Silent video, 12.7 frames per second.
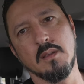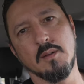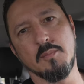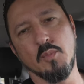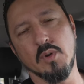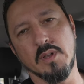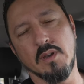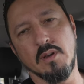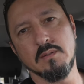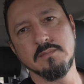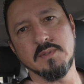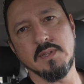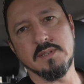Good morning,
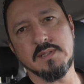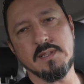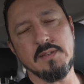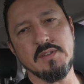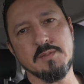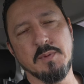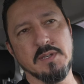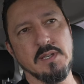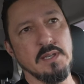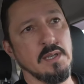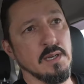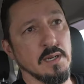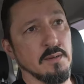all. It's the DVS
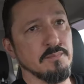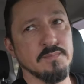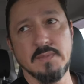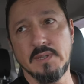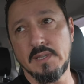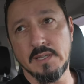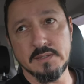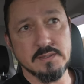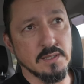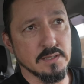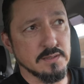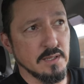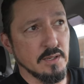Monkey here. It
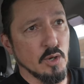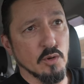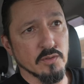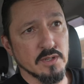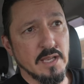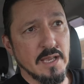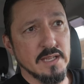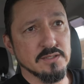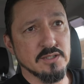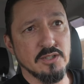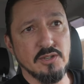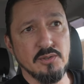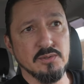is an
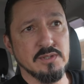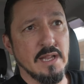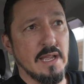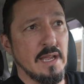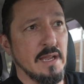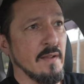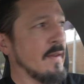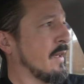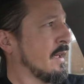overcast Tuesday.